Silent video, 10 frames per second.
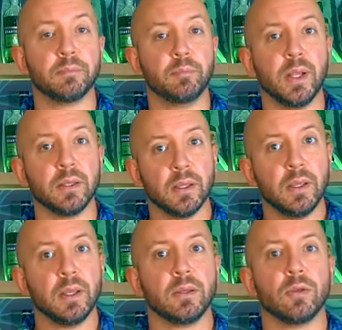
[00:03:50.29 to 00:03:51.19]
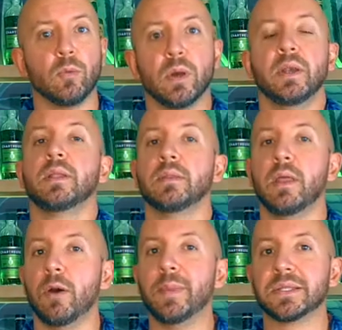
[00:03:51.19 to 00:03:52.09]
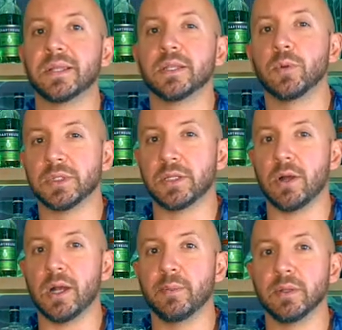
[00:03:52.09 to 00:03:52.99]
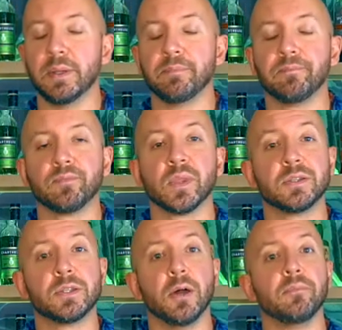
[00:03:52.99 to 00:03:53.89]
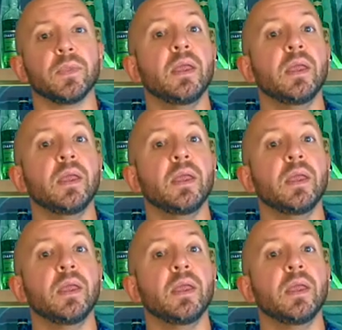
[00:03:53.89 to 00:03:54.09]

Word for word: But don't worry, they all make sense once I talk about them. So